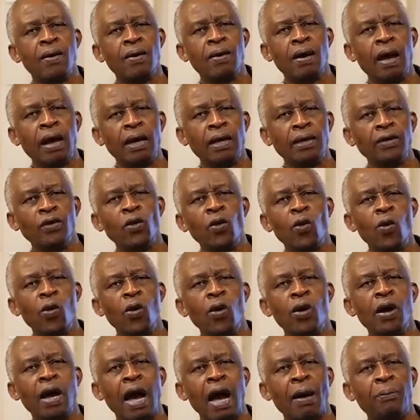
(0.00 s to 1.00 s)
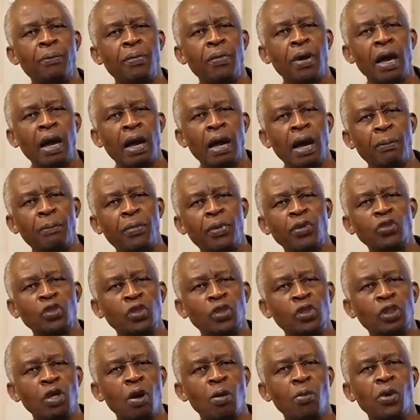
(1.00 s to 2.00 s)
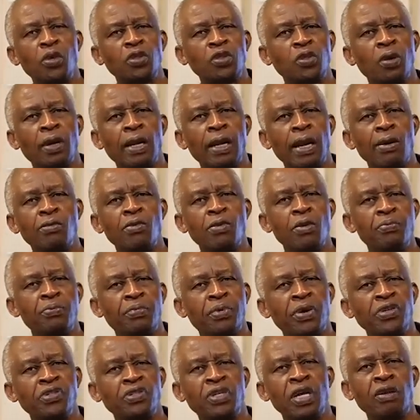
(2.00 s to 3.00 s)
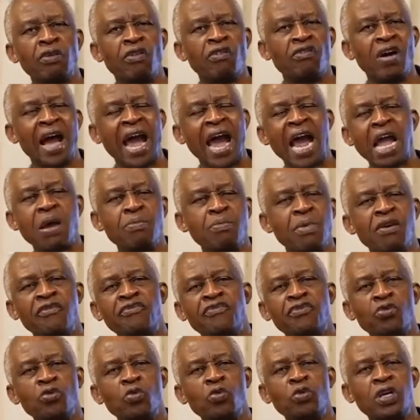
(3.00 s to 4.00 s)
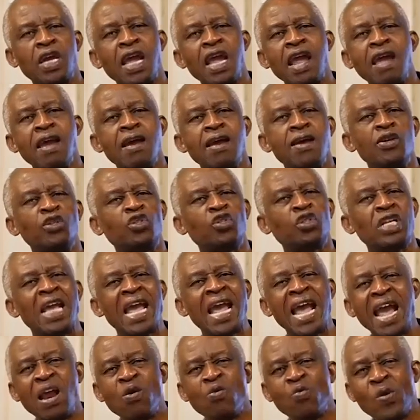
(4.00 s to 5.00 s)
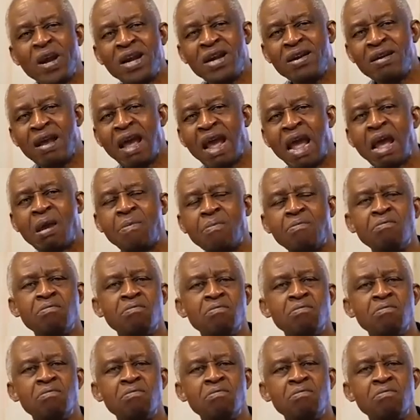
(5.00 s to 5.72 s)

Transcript: Apostle Thomas Olamu, president of IMF UK, stayed with them